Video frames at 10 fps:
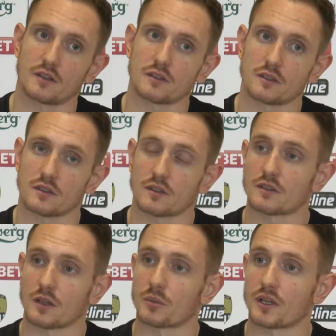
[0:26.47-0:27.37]

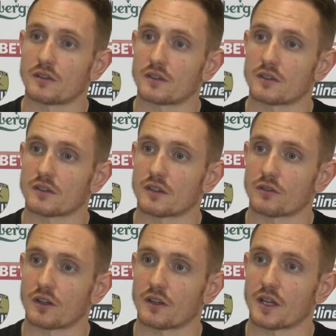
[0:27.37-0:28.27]
set pieces and
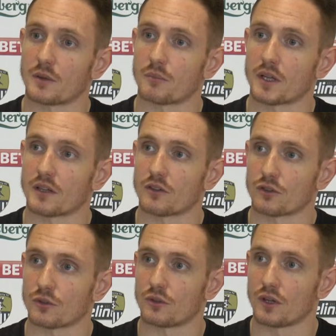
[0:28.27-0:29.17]
stuff like that, and making
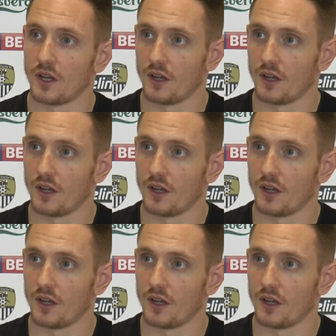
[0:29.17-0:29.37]
sure